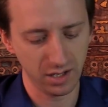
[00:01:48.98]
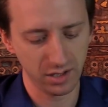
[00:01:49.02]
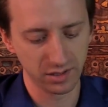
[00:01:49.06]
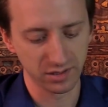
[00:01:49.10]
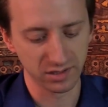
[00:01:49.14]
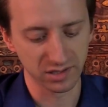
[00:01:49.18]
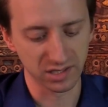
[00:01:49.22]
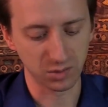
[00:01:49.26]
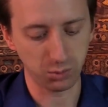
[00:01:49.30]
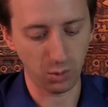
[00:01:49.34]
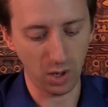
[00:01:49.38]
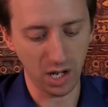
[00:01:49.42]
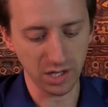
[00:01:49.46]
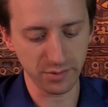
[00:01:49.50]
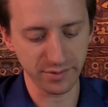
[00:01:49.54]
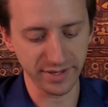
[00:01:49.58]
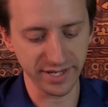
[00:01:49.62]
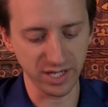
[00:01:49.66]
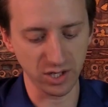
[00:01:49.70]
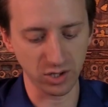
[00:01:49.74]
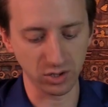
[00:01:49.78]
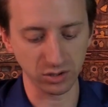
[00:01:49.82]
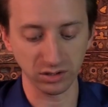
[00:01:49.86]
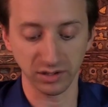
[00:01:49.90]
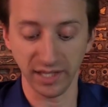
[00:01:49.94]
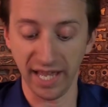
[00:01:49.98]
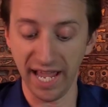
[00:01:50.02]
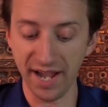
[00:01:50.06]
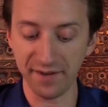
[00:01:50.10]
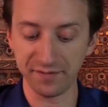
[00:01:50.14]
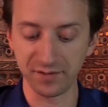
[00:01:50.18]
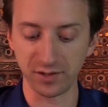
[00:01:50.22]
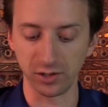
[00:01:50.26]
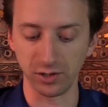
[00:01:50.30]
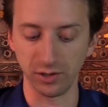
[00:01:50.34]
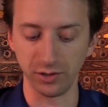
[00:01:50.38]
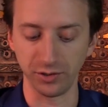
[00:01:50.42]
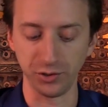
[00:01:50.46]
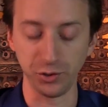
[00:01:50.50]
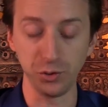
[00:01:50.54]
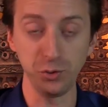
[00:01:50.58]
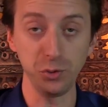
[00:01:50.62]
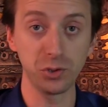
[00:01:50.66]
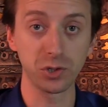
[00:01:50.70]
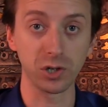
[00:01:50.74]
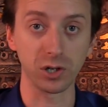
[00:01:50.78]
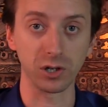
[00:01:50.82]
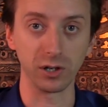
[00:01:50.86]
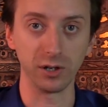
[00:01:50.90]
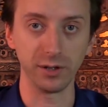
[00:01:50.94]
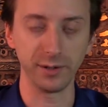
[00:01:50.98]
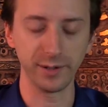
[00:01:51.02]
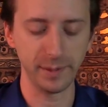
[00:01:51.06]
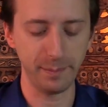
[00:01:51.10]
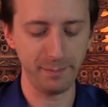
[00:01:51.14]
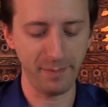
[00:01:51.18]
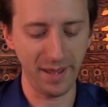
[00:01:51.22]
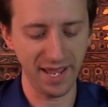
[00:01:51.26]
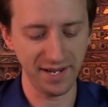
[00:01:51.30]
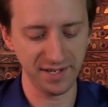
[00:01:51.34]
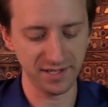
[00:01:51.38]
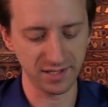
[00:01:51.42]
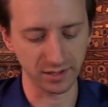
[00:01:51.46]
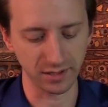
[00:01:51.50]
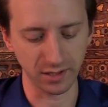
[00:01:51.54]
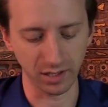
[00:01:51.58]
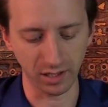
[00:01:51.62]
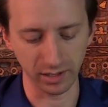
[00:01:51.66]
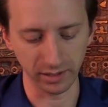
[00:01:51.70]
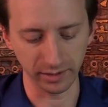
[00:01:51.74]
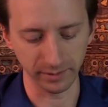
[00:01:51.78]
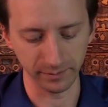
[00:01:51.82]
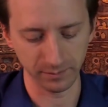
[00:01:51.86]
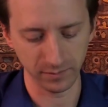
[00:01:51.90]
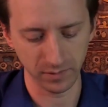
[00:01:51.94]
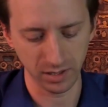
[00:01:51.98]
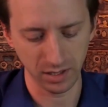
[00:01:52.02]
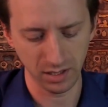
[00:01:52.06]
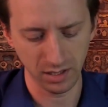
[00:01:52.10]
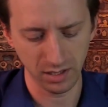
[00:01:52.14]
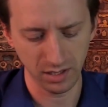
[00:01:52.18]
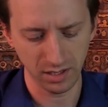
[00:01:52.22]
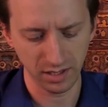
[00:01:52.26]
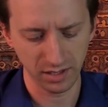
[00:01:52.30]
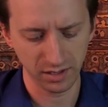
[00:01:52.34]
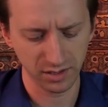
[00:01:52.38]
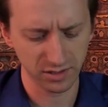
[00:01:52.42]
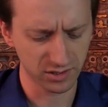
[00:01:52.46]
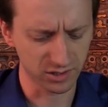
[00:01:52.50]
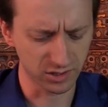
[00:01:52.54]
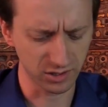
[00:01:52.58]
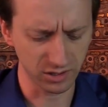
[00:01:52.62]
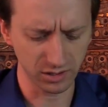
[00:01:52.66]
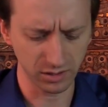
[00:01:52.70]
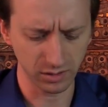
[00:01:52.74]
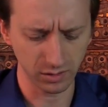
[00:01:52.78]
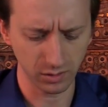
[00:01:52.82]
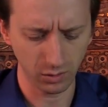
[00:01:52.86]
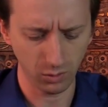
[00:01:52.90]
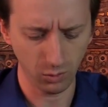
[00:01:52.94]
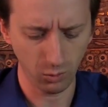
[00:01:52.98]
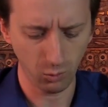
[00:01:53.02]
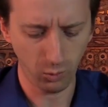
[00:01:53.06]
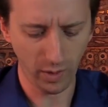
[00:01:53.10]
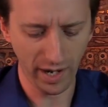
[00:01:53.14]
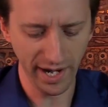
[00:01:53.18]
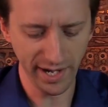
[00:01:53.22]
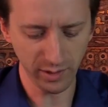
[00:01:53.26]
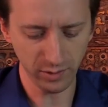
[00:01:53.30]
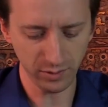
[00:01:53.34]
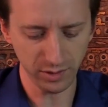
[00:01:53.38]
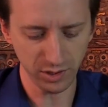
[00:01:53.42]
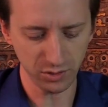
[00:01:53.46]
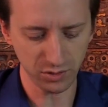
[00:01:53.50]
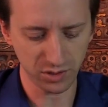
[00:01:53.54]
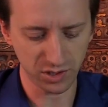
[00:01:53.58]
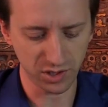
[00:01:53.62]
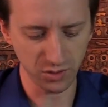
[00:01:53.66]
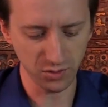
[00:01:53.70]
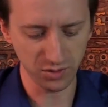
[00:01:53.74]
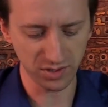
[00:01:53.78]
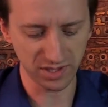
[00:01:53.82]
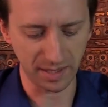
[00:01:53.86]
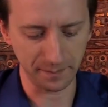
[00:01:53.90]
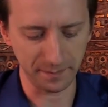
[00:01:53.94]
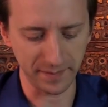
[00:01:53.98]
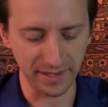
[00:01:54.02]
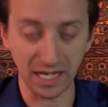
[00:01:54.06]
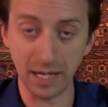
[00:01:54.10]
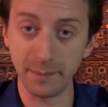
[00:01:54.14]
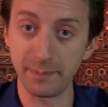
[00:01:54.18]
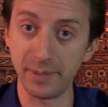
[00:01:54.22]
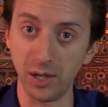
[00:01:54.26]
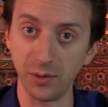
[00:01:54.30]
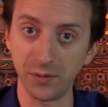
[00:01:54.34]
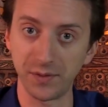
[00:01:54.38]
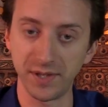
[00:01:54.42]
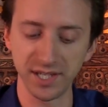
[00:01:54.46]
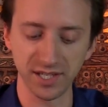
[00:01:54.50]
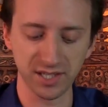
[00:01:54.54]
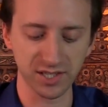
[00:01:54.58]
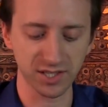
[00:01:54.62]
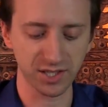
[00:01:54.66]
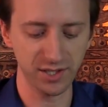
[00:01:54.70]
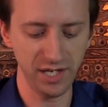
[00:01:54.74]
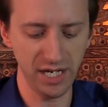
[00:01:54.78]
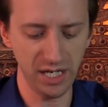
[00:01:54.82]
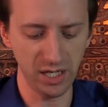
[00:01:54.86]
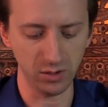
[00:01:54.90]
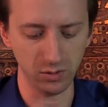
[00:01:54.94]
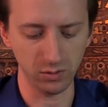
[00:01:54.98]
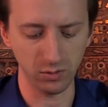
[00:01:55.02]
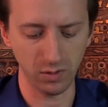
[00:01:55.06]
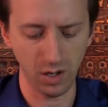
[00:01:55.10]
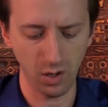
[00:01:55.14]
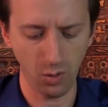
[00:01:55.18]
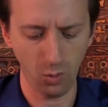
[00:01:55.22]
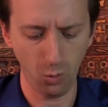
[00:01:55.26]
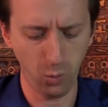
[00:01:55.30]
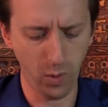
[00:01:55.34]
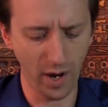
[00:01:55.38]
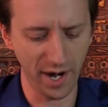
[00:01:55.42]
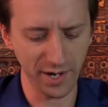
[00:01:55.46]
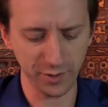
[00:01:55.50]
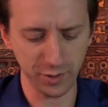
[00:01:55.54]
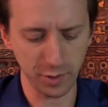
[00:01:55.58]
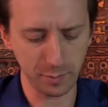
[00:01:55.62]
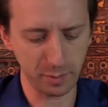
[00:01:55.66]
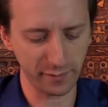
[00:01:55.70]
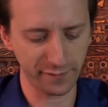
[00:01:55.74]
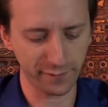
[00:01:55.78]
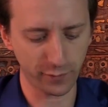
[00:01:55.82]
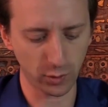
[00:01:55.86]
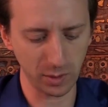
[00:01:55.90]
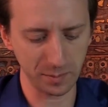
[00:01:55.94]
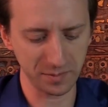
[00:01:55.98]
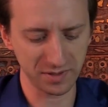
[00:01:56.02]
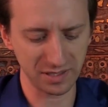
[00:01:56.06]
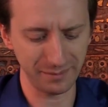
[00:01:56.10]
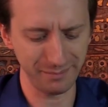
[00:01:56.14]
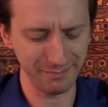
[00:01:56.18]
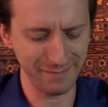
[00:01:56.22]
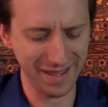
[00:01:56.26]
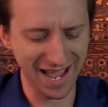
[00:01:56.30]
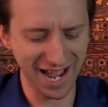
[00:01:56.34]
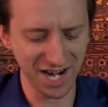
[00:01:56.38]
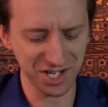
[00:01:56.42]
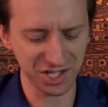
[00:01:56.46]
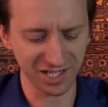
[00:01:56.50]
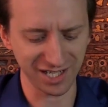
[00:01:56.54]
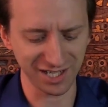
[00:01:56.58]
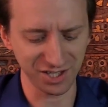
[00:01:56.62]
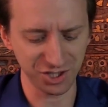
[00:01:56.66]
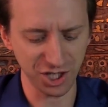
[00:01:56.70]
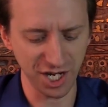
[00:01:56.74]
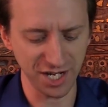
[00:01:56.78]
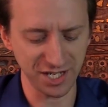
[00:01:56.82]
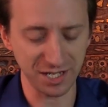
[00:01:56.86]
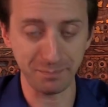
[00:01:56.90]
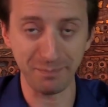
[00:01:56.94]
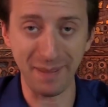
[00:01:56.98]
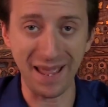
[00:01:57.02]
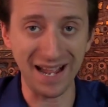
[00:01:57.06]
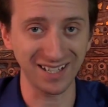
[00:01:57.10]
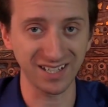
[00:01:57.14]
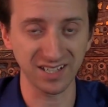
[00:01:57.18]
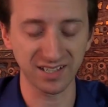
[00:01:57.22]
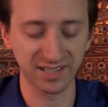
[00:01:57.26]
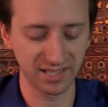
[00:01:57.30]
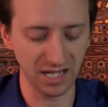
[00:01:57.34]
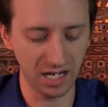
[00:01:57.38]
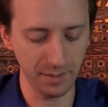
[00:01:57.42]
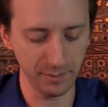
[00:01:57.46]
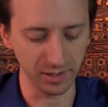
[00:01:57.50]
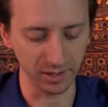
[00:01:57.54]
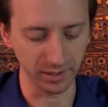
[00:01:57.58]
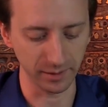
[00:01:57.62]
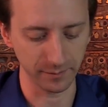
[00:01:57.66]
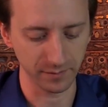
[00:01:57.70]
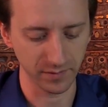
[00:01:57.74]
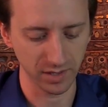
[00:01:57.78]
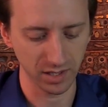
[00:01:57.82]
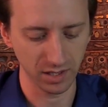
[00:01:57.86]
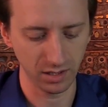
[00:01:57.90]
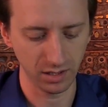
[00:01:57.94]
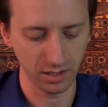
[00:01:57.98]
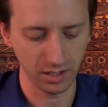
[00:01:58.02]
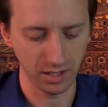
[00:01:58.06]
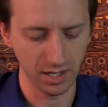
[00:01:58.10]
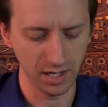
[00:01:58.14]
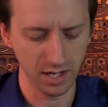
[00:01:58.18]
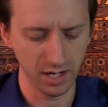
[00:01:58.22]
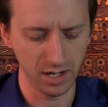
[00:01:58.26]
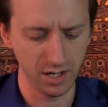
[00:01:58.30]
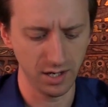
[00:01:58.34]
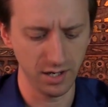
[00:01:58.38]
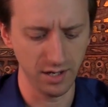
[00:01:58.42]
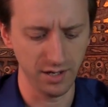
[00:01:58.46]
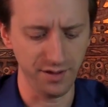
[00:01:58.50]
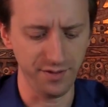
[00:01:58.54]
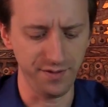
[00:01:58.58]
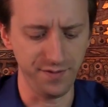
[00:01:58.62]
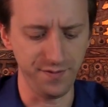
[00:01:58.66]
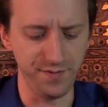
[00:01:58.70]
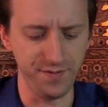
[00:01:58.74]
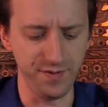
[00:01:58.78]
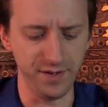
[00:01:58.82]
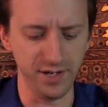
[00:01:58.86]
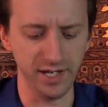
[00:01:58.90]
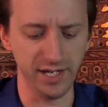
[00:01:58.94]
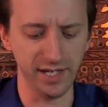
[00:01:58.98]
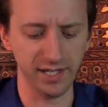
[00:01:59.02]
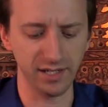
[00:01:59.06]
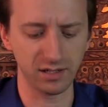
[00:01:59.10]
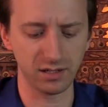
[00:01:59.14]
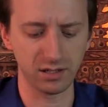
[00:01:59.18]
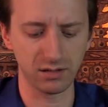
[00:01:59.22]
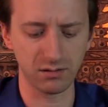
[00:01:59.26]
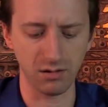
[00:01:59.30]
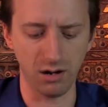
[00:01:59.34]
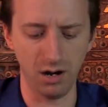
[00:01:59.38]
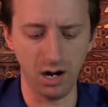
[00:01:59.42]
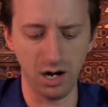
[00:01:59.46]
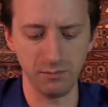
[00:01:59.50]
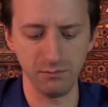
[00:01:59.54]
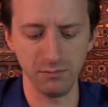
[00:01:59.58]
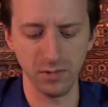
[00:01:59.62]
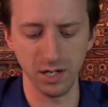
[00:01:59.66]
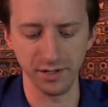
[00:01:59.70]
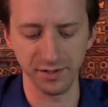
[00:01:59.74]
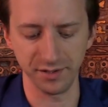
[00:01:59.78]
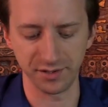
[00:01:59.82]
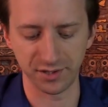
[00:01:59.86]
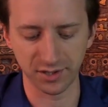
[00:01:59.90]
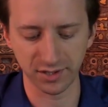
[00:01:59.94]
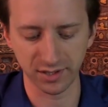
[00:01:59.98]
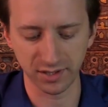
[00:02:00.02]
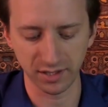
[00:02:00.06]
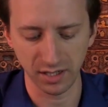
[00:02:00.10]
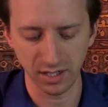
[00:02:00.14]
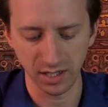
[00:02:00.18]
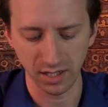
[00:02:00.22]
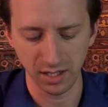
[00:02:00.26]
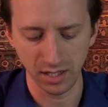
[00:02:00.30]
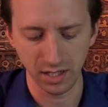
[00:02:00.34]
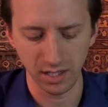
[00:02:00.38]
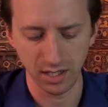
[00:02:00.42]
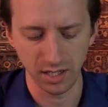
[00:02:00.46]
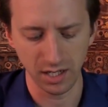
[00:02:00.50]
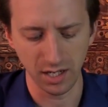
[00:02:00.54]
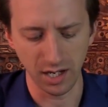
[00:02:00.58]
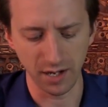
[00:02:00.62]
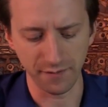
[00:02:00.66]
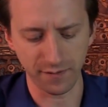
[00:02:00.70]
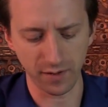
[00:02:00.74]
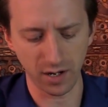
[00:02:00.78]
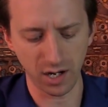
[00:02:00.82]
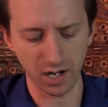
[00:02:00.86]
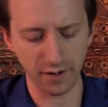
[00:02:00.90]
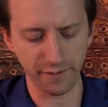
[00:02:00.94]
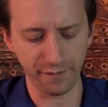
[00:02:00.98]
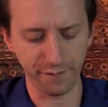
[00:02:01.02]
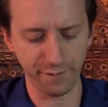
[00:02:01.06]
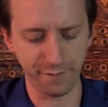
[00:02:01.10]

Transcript: Swallowing your laughter, you turn to Pentagon. Sir, why don't you do something about this snow? Why don't you perform some magic and change it back to summer? Think, Comments. If our